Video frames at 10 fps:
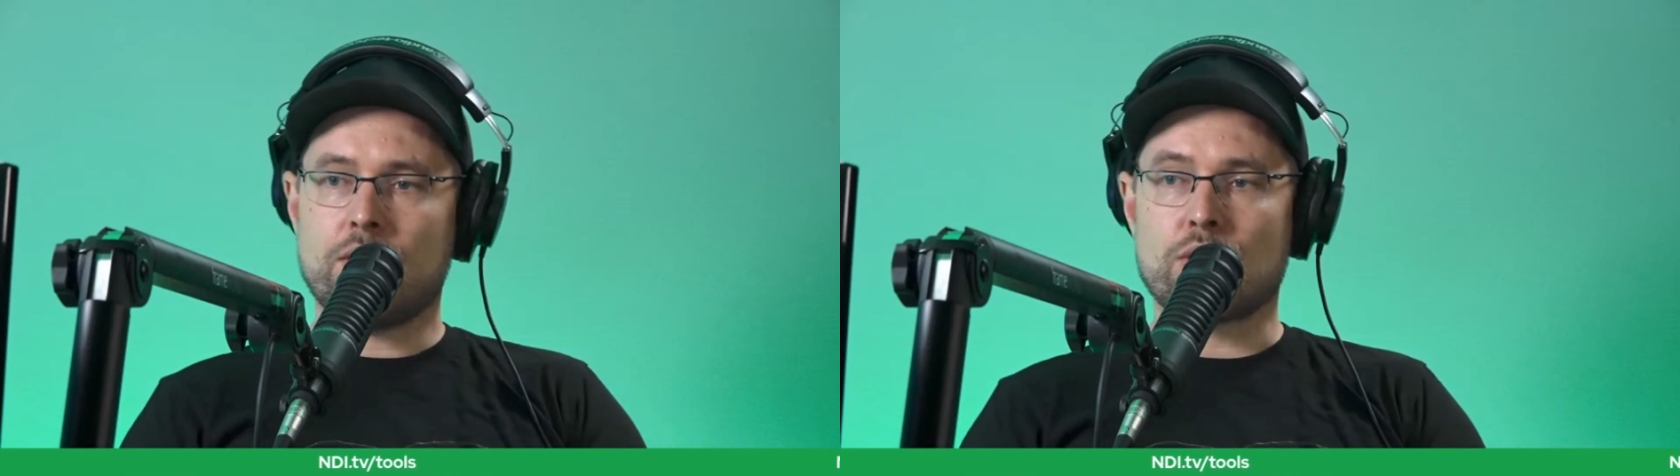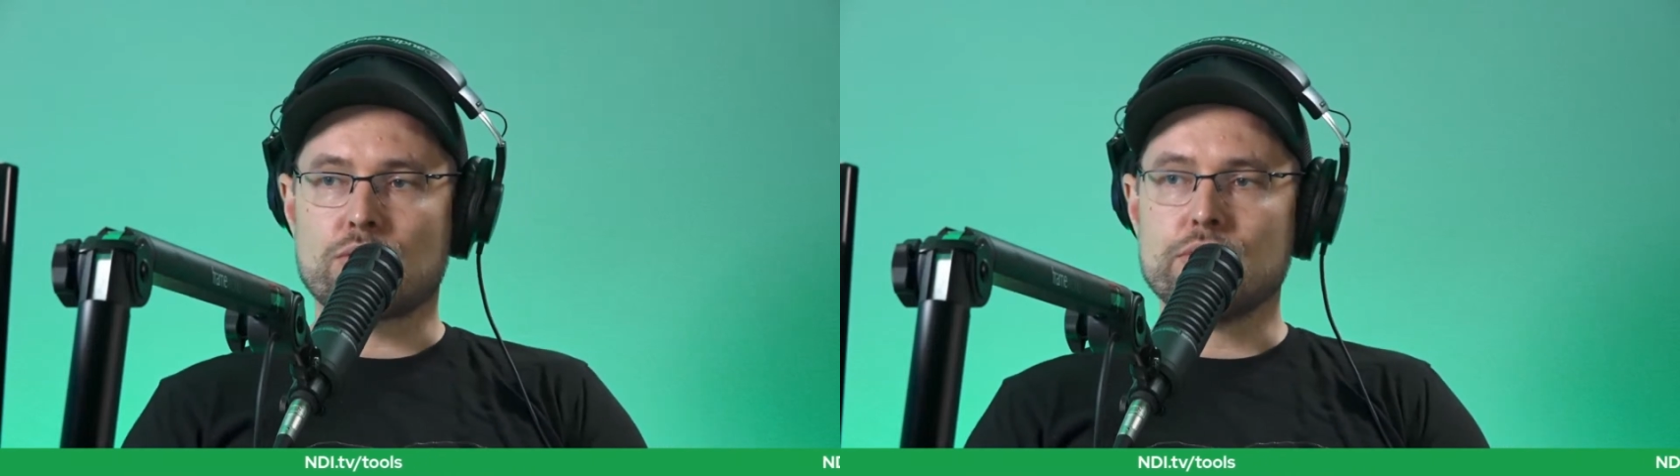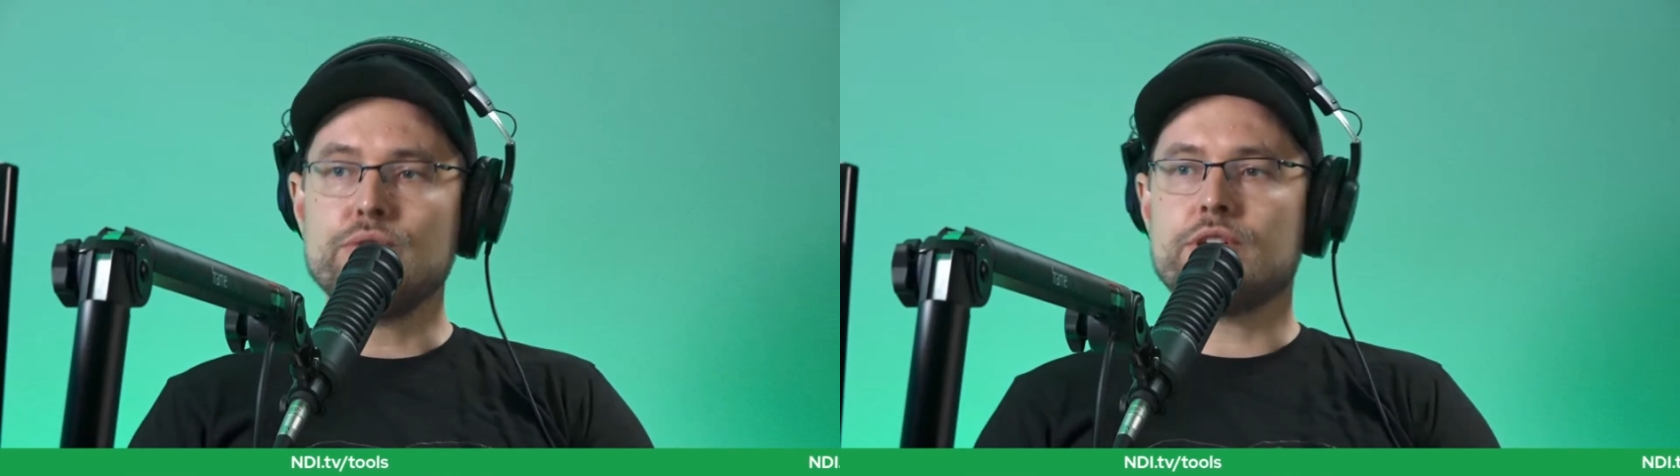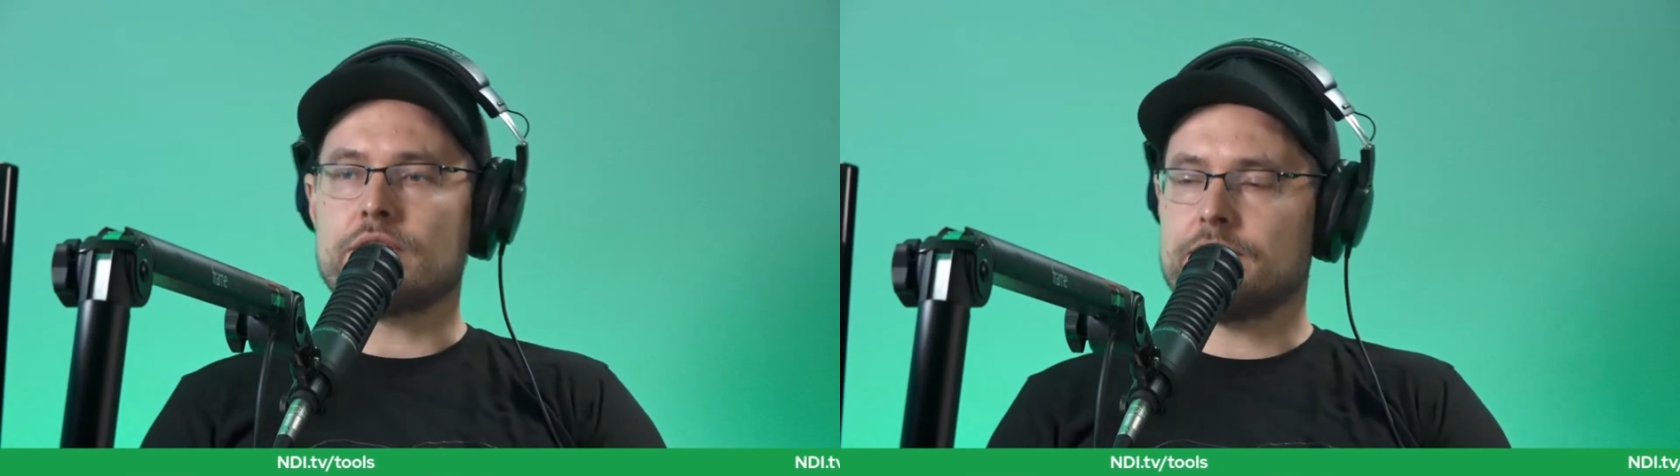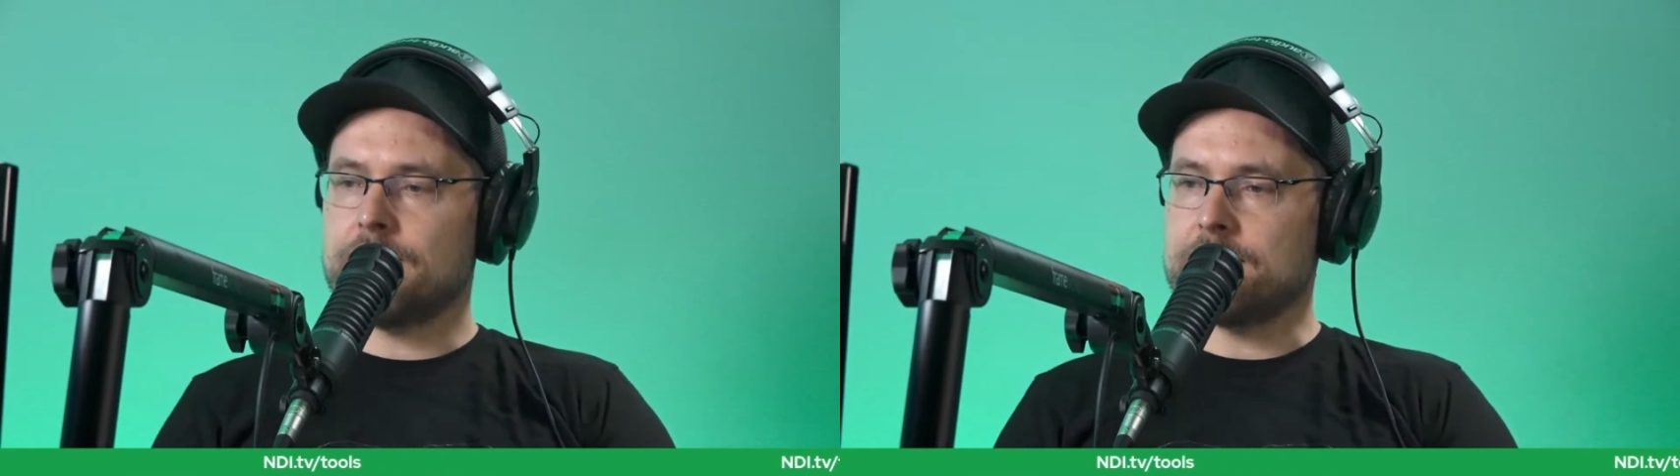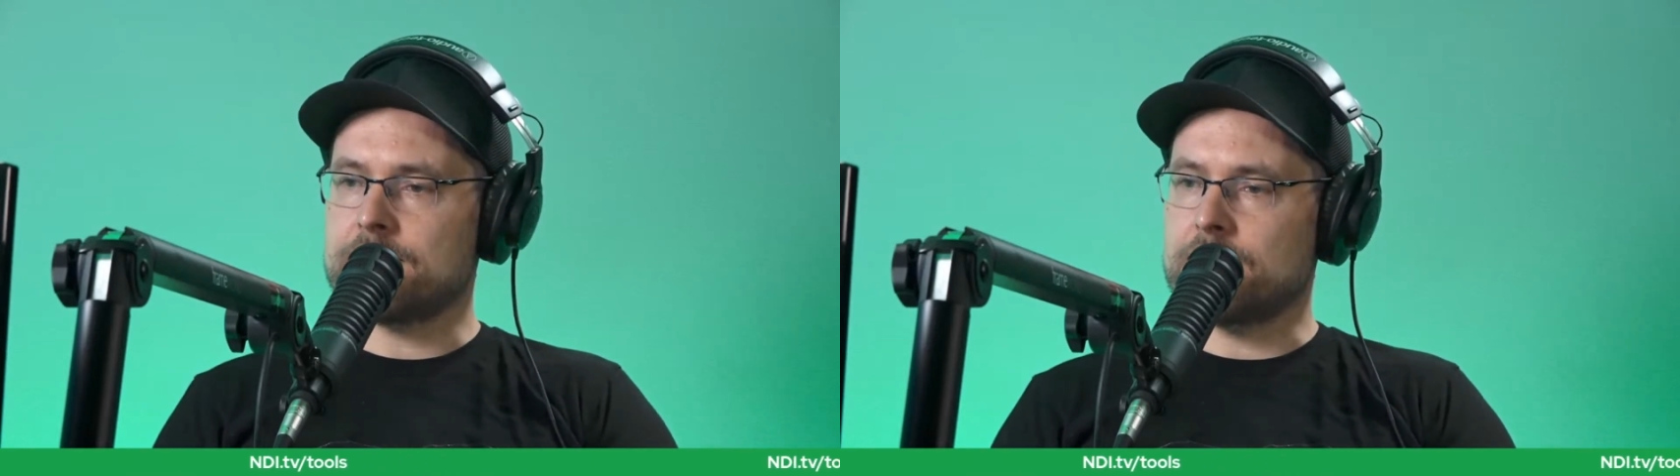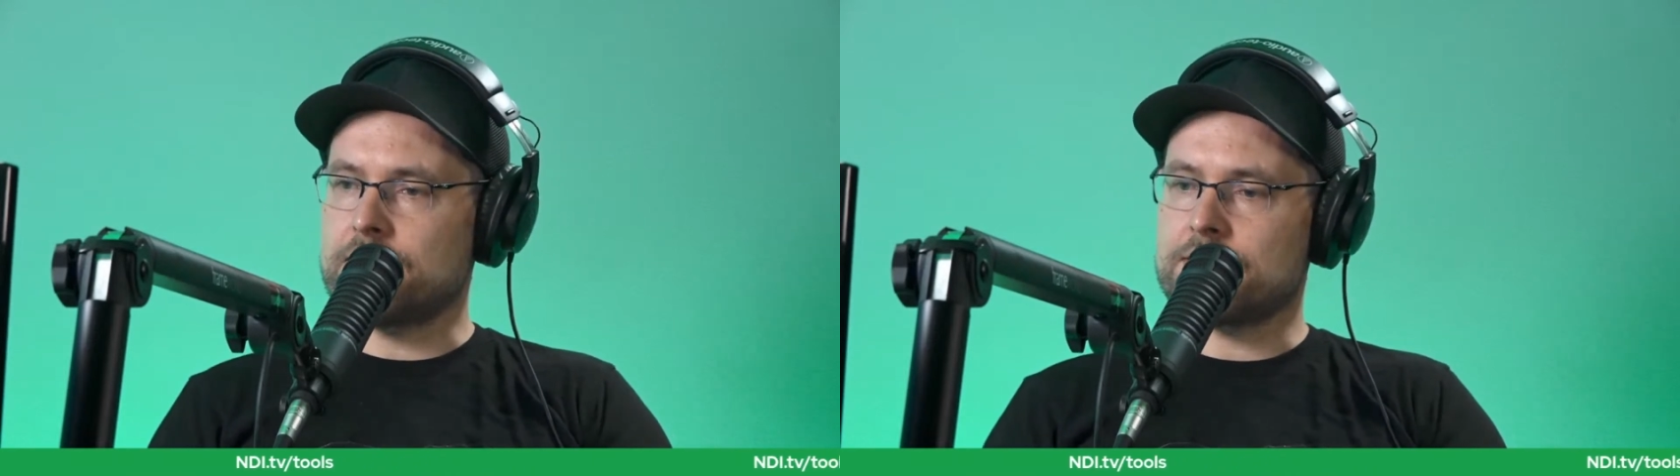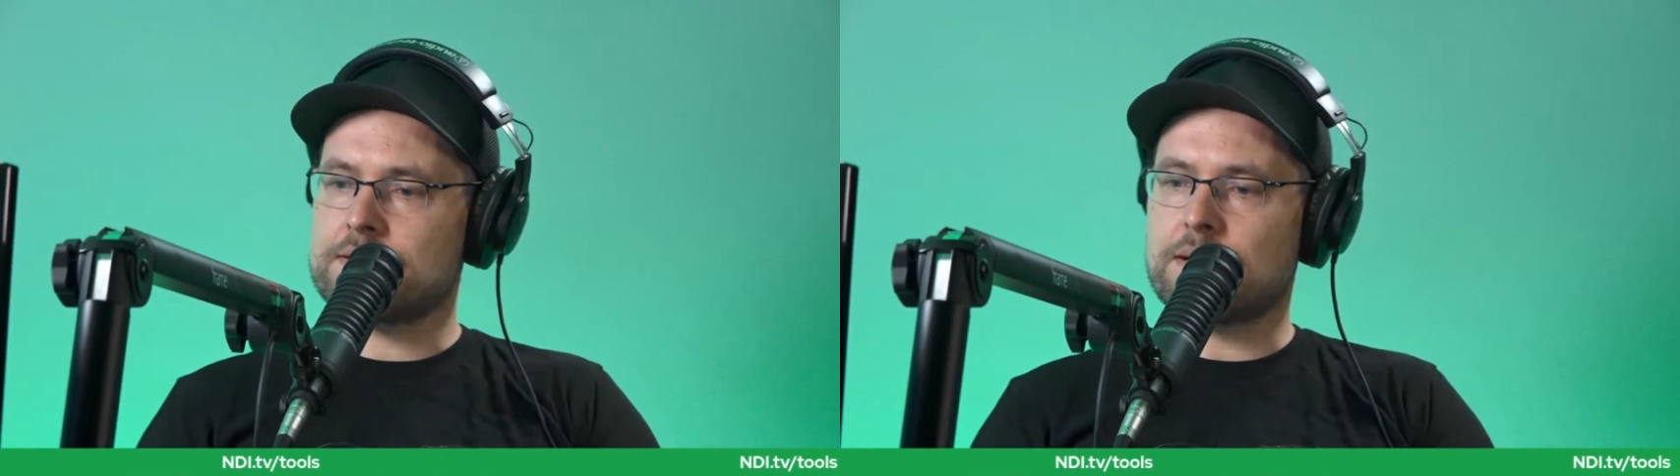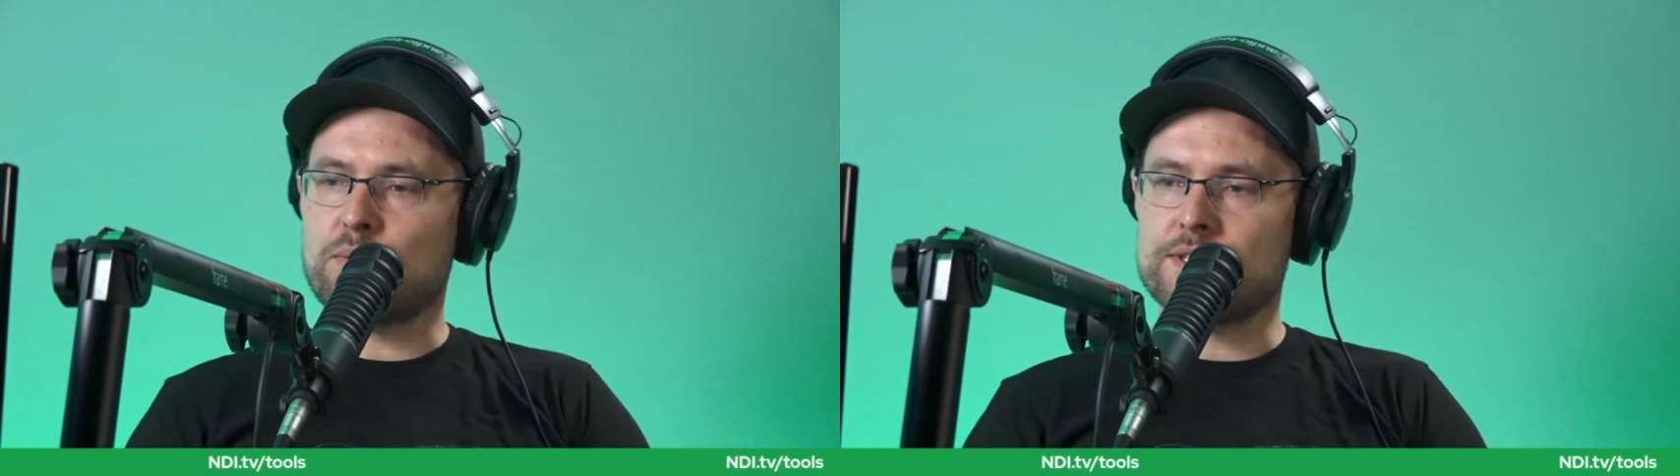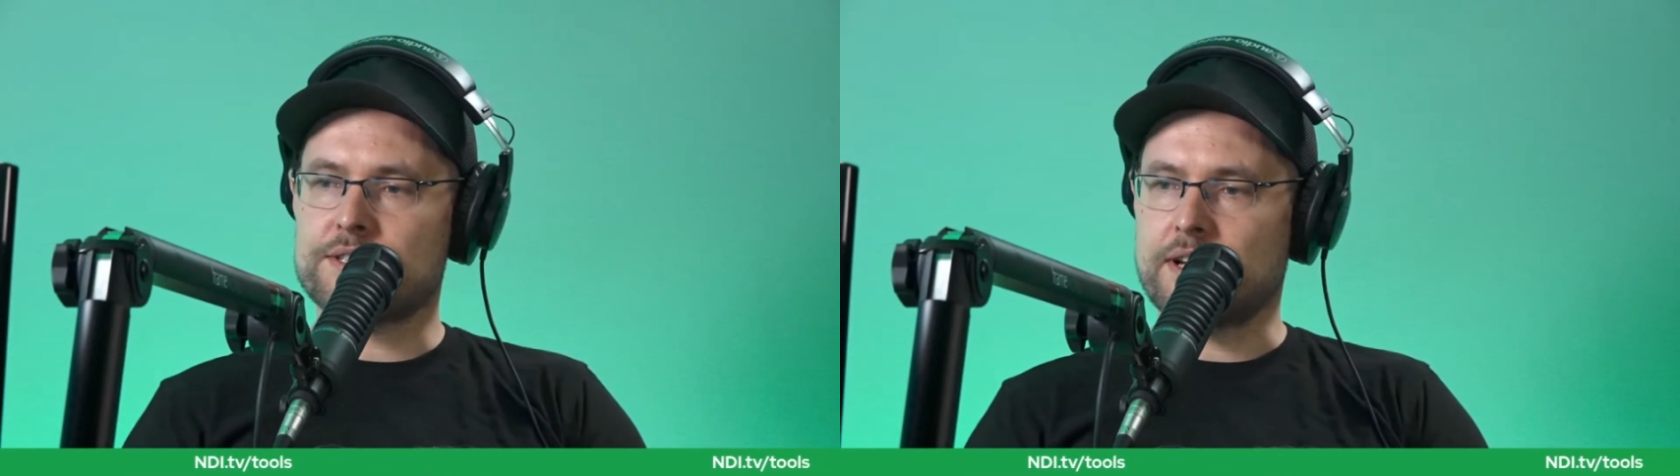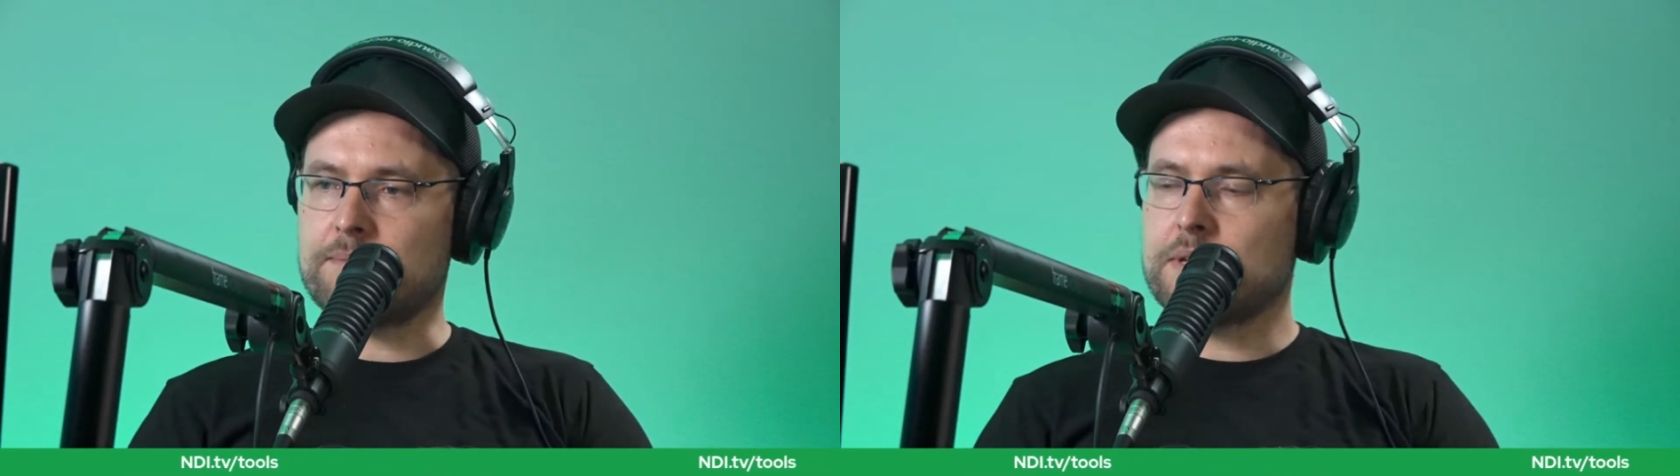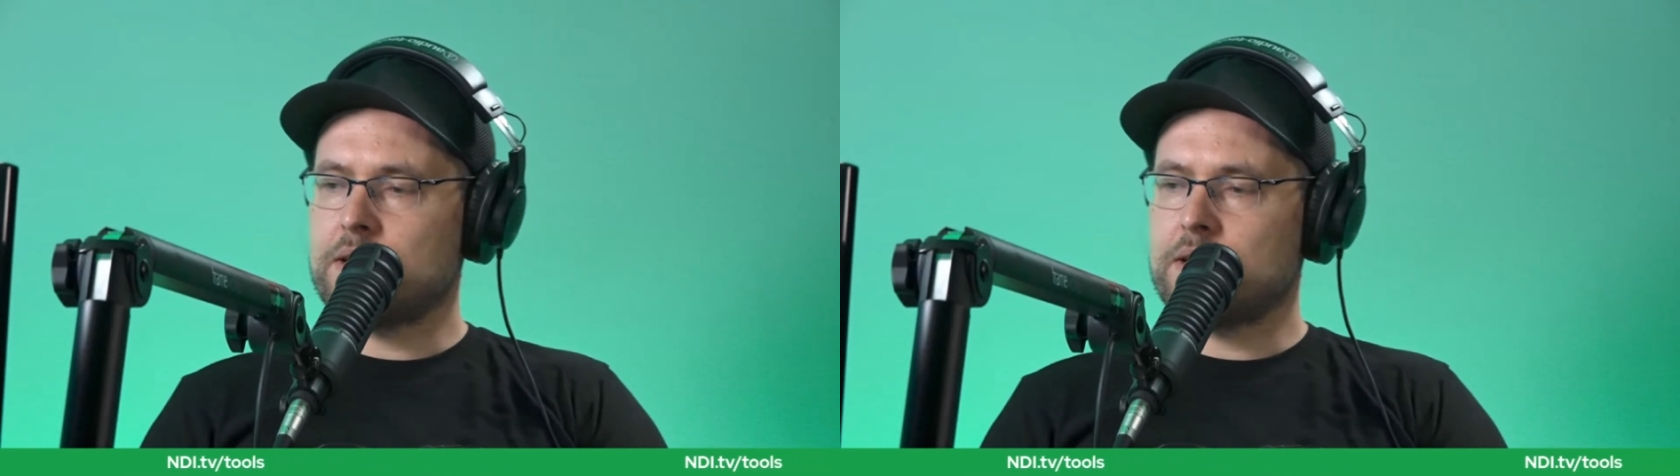or Router, as some would say.